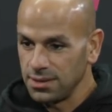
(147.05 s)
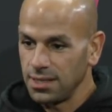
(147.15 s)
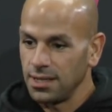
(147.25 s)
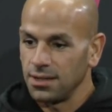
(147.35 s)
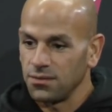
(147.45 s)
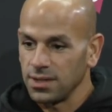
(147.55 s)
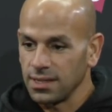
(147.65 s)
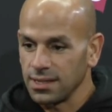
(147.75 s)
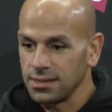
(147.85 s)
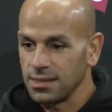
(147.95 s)
Uh, if he can
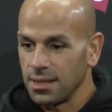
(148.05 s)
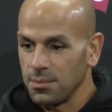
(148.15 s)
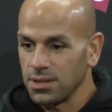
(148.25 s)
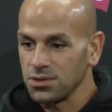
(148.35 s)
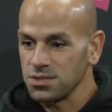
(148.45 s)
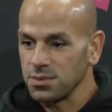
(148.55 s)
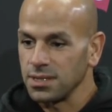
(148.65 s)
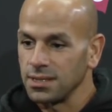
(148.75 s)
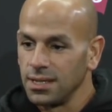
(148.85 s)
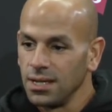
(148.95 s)
get to that mental
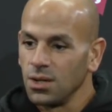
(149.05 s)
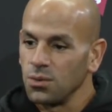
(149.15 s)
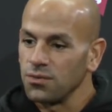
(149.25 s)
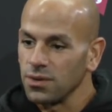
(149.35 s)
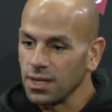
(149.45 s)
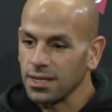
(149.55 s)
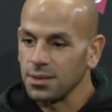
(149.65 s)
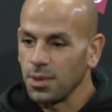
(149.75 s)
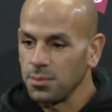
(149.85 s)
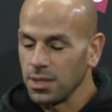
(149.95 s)
speed, we feel like he
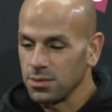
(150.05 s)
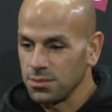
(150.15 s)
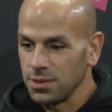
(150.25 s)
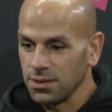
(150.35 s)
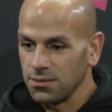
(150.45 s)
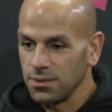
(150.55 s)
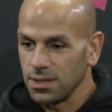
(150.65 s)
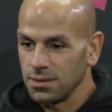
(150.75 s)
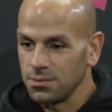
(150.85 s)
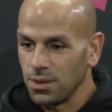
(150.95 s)
might be able to be a,
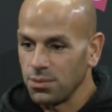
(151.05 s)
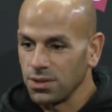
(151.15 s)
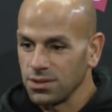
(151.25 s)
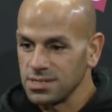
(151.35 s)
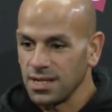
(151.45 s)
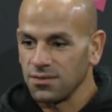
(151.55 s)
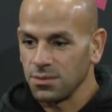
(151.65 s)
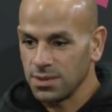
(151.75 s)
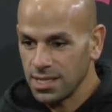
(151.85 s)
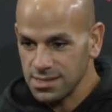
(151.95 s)
a, a pretty good safety.
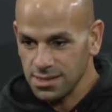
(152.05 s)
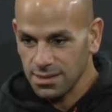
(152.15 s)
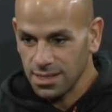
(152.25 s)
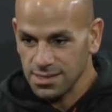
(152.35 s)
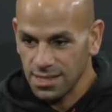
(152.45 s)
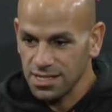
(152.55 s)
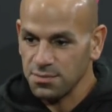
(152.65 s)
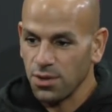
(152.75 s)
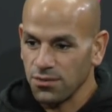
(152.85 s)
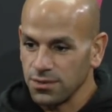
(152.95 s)
But that's that's the last
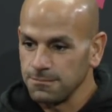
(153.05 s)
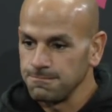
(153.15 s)
part of it.